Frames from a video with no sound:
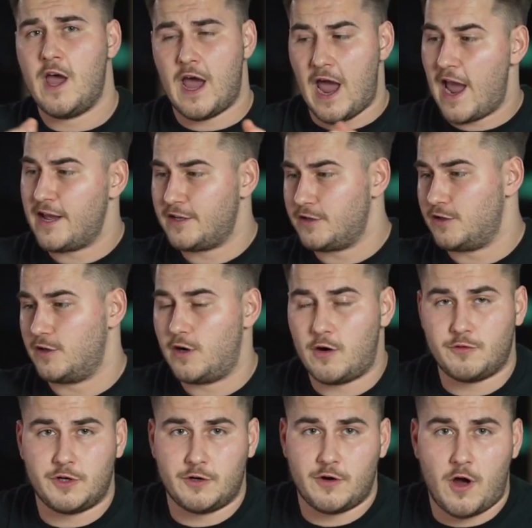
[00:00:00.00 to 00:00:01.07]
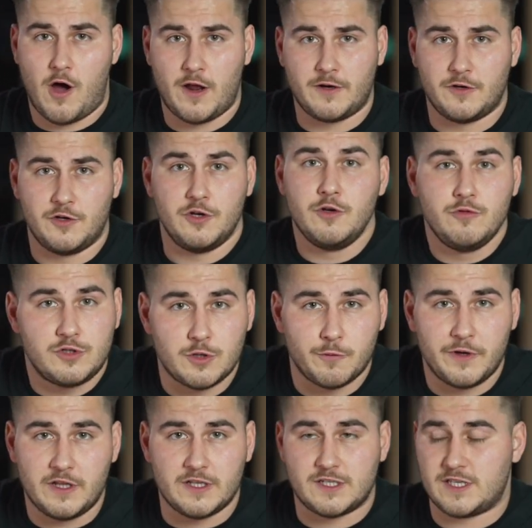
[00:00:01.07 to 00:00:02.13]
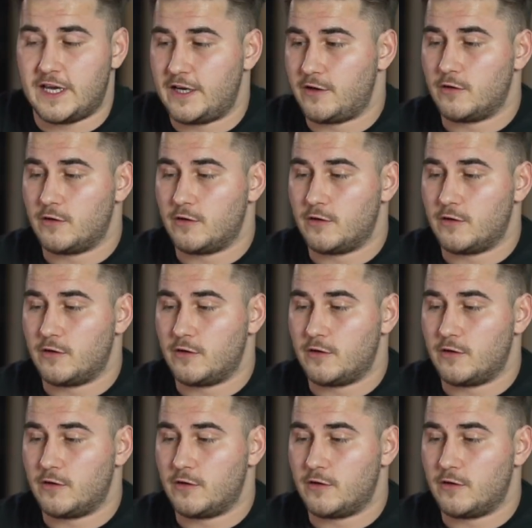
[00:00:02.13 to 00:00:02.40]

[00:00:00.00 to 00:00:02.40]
and you're not new to real estate,